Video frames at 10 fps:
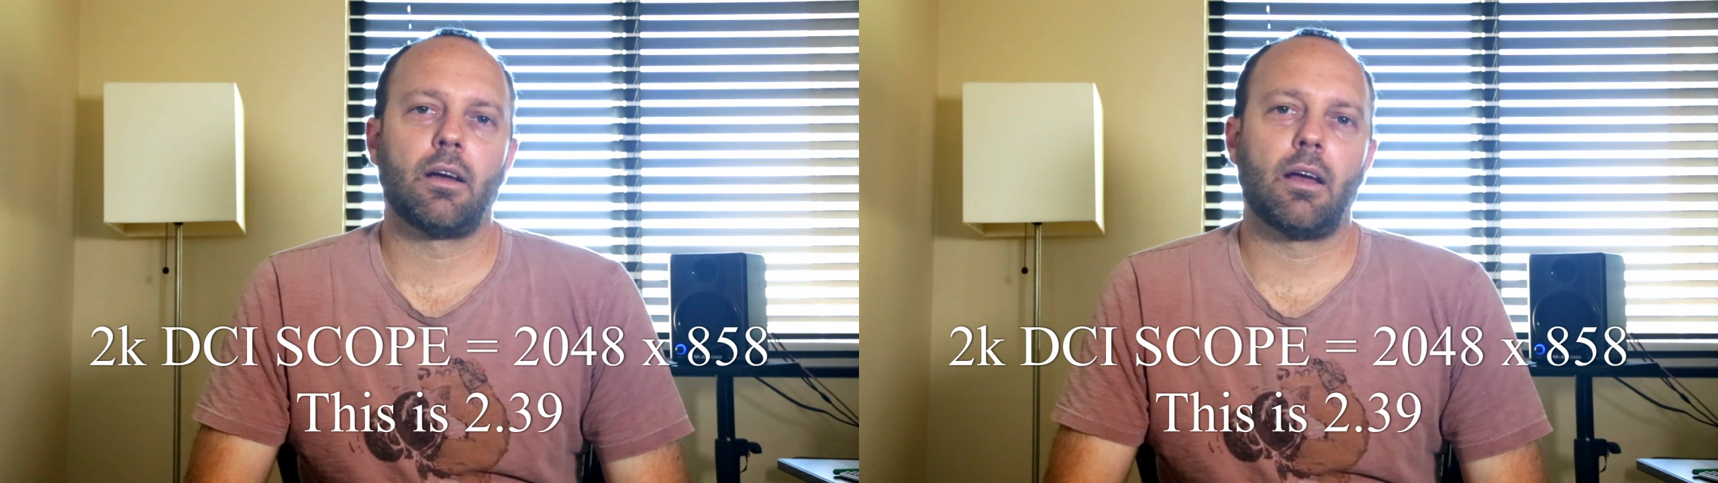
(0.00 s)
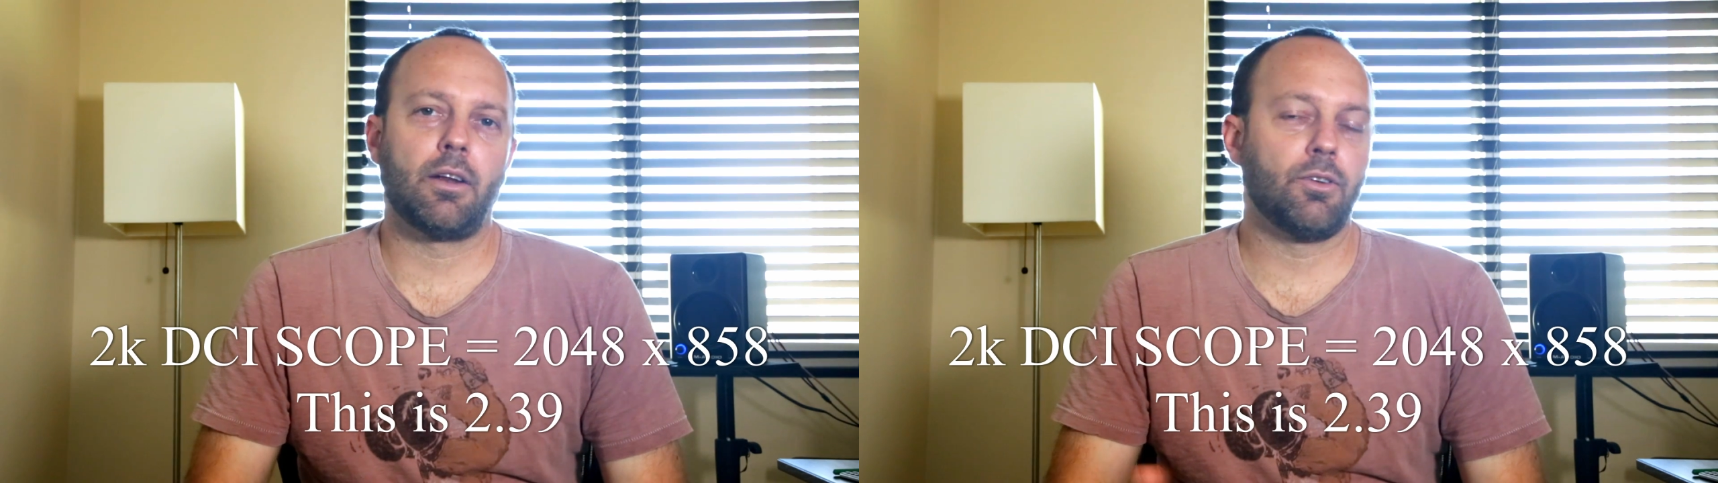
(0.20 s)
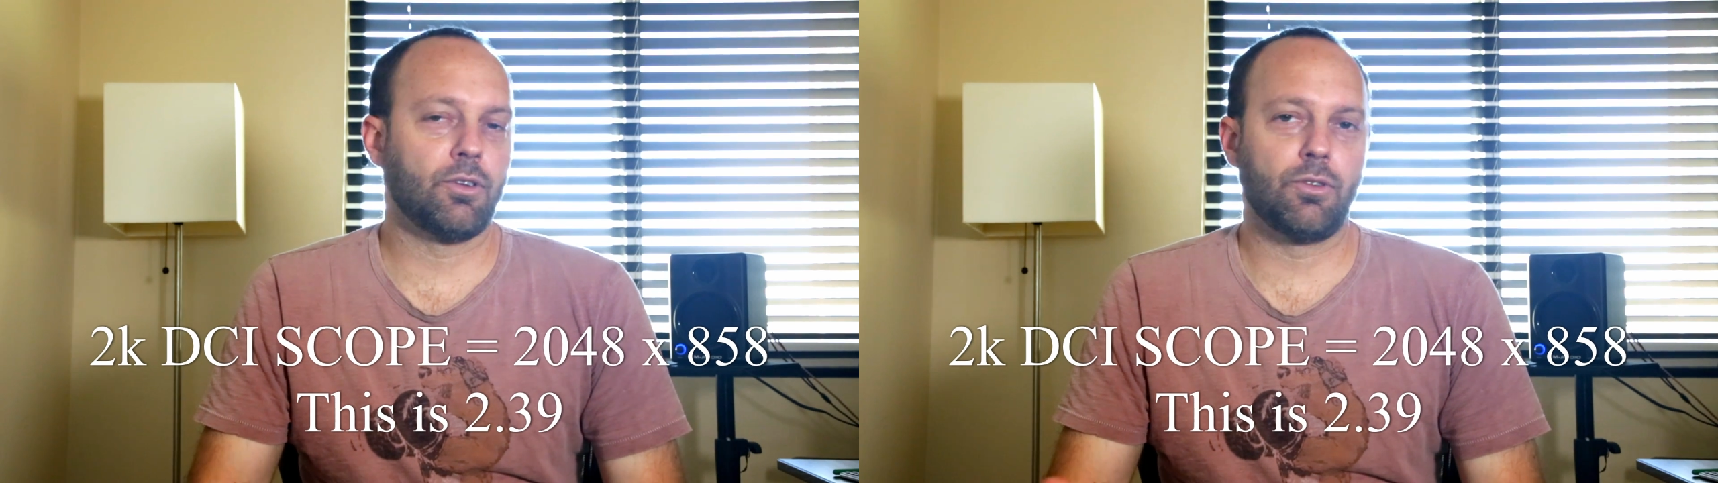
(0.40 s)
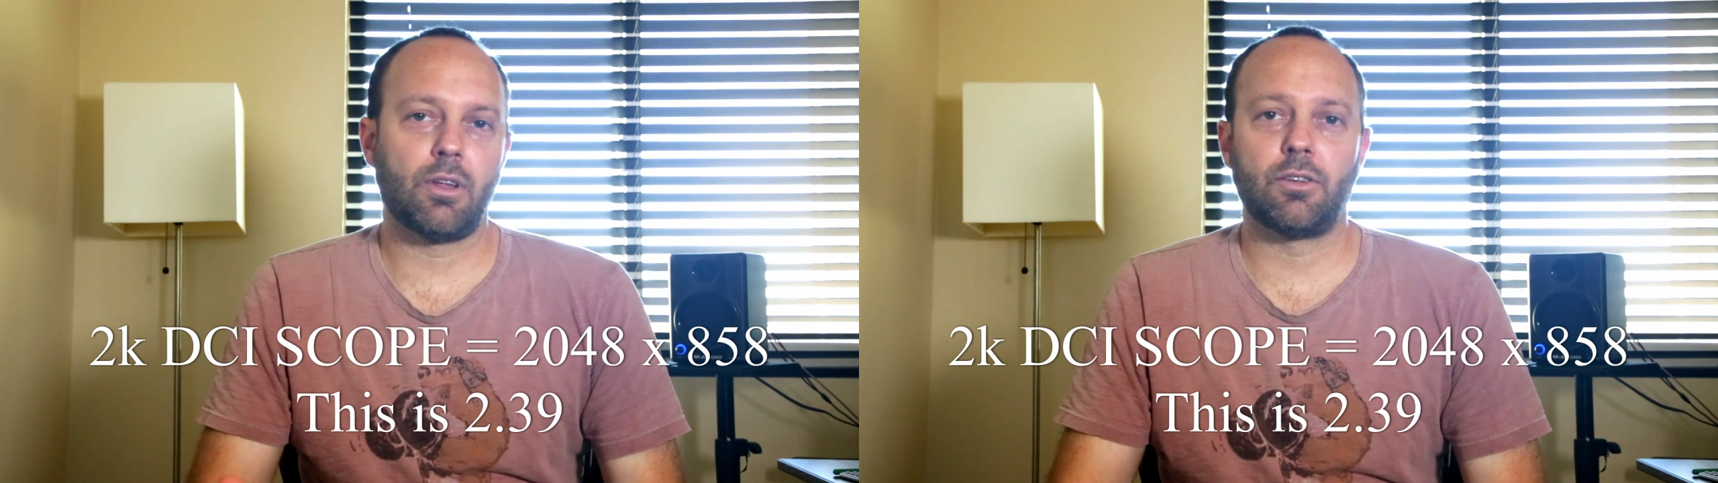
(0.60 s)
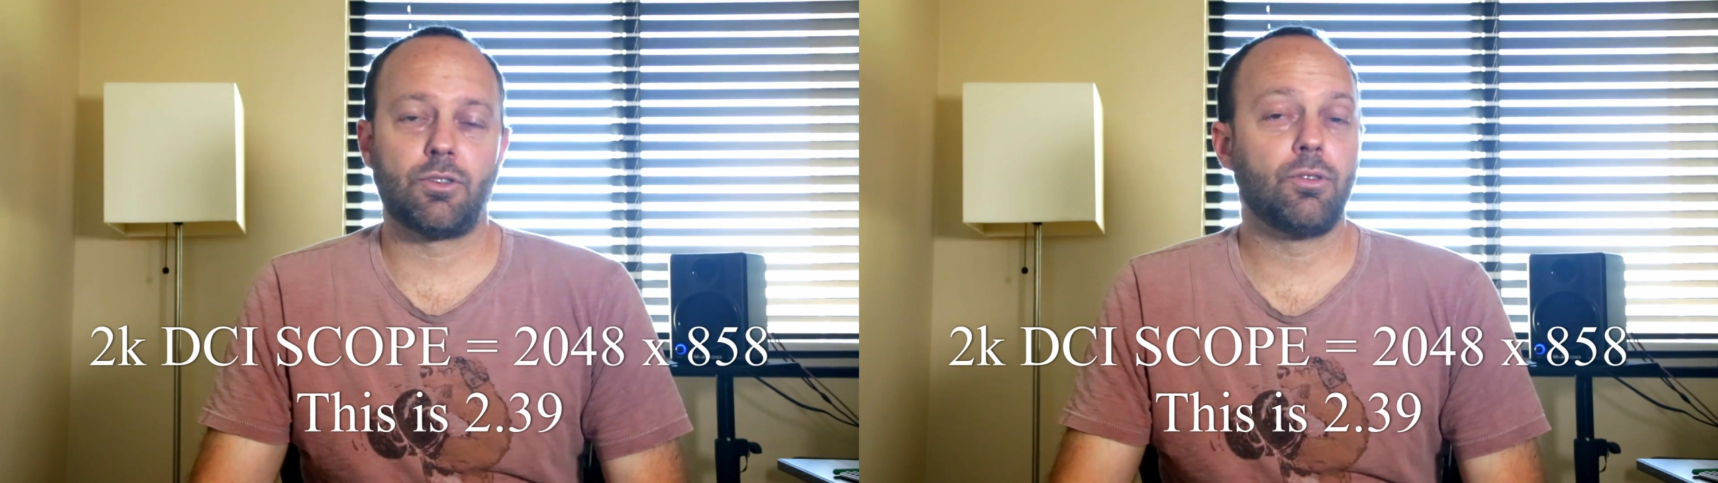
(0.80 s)
and you can do
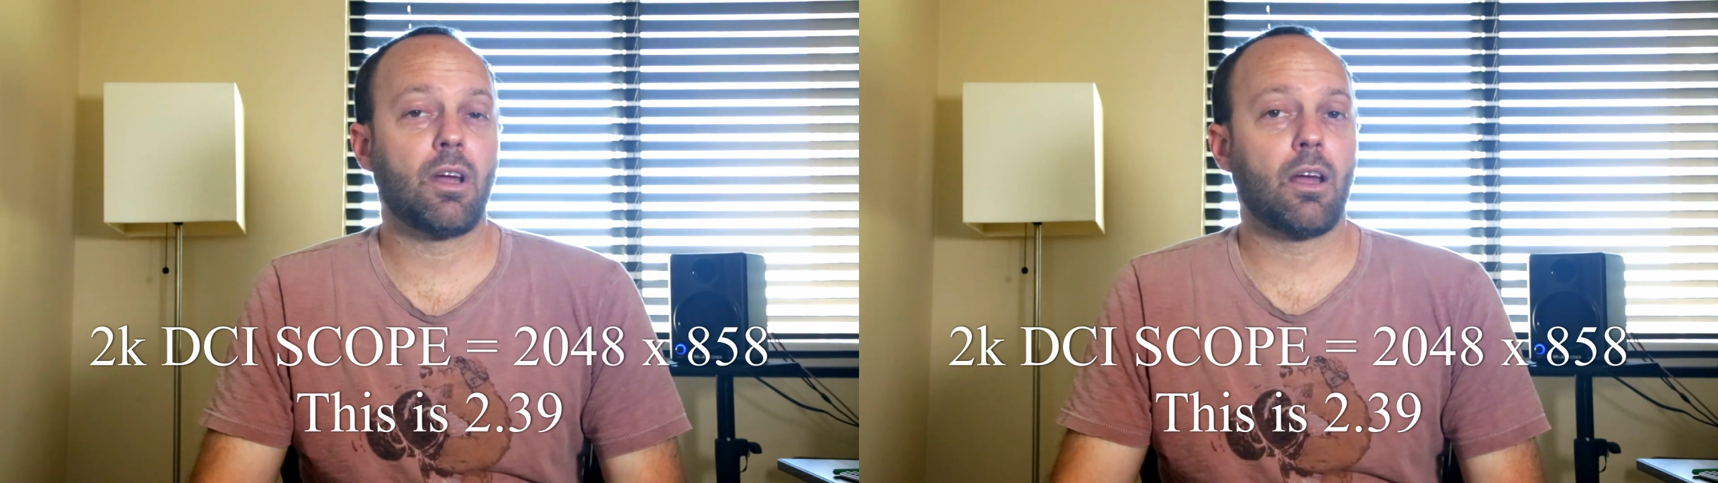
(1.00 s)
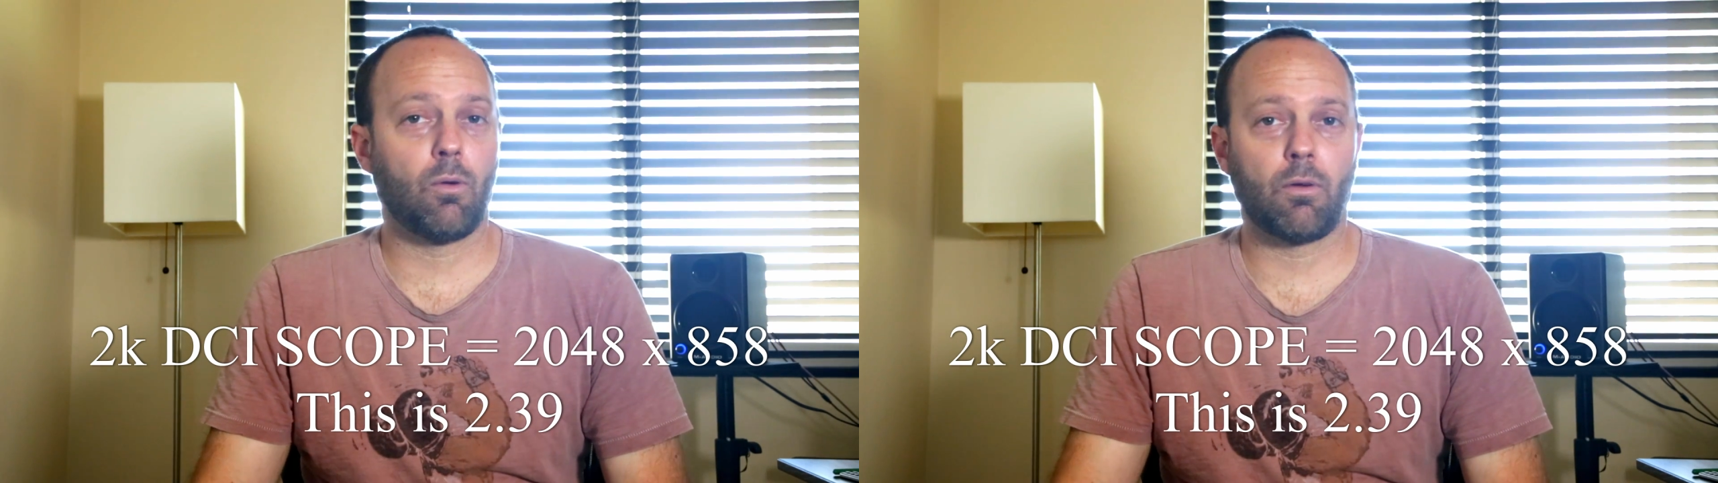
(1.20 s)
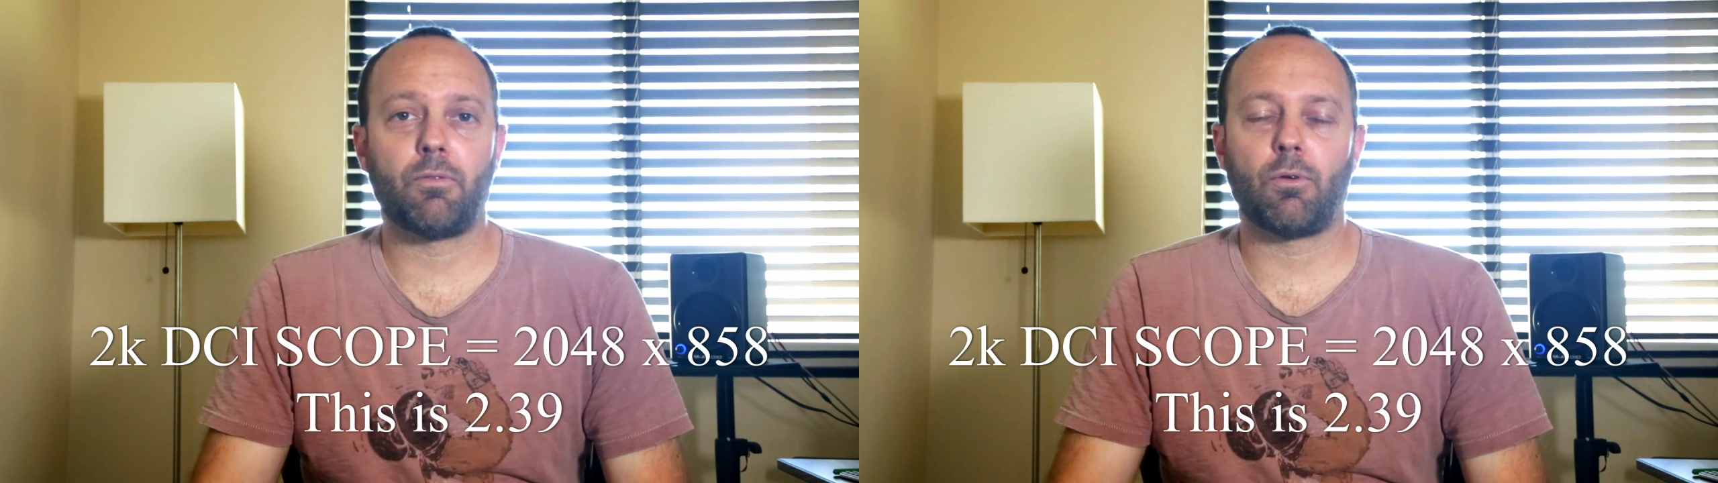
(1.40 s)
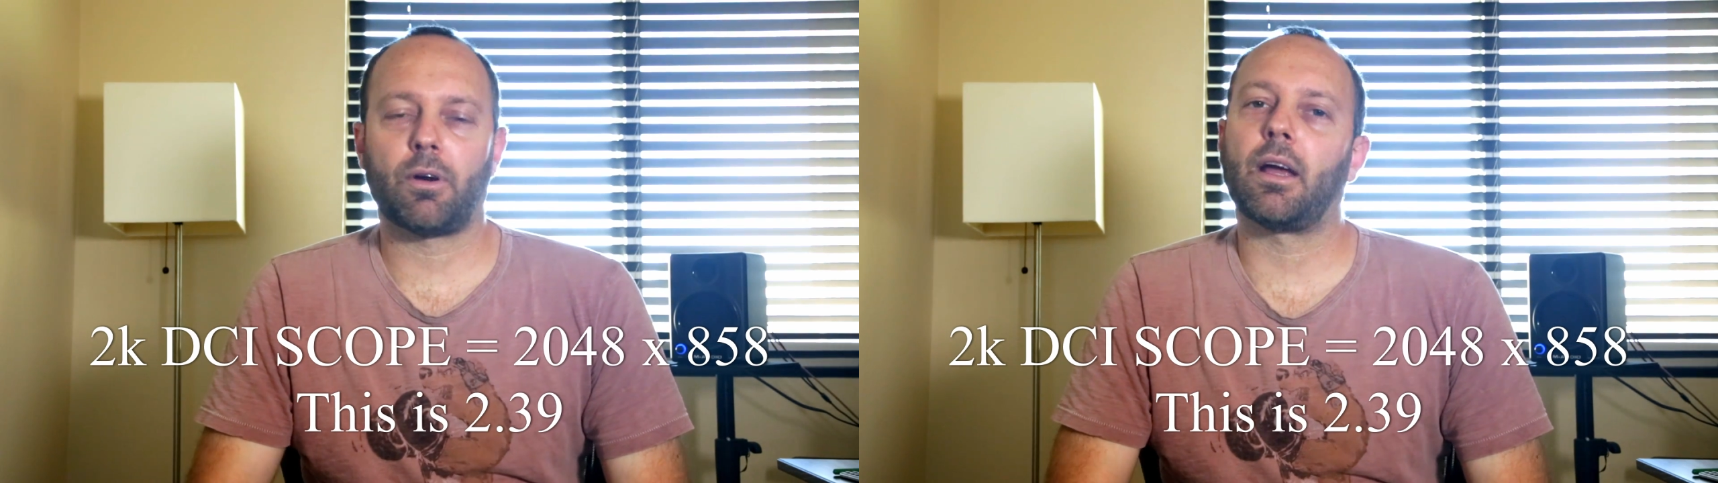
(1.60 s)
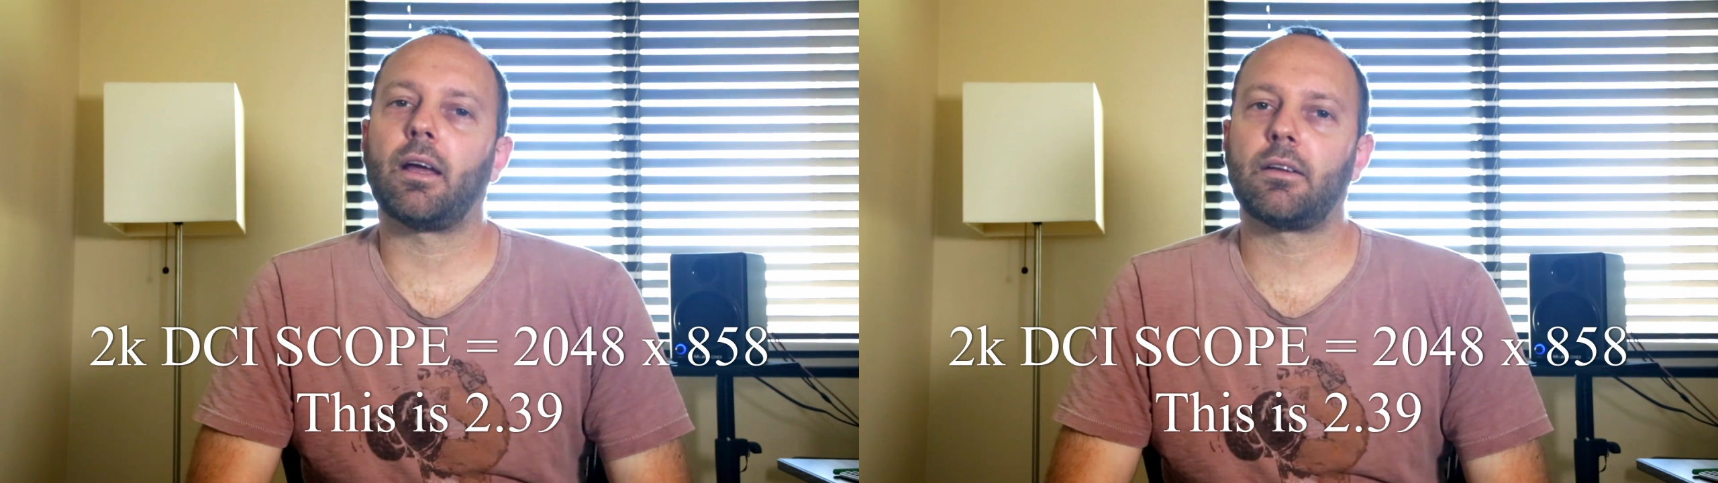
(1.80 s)
that in 2K or
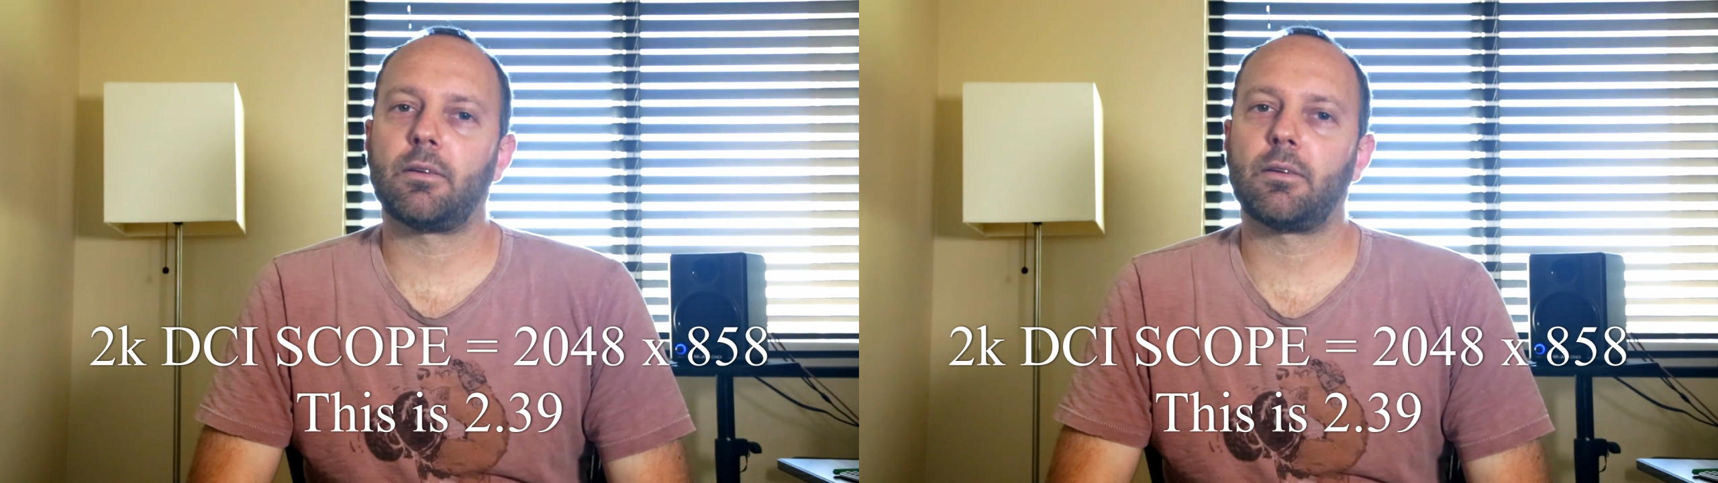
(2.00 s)
4K